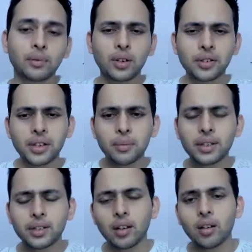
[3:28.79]
Third step
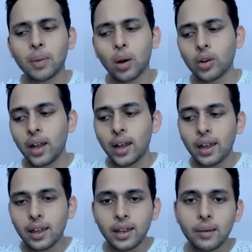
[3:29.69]
is all about
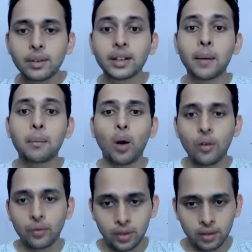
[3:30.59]
giving them
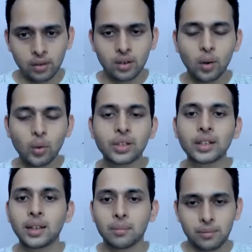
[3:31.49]
offer,
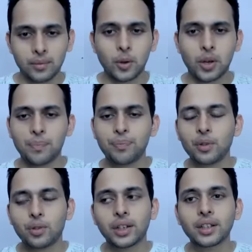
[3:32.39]
closing them. Okay.
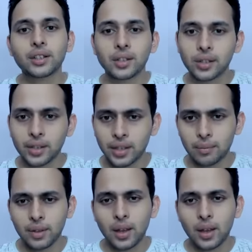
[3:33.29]
So that's the third step.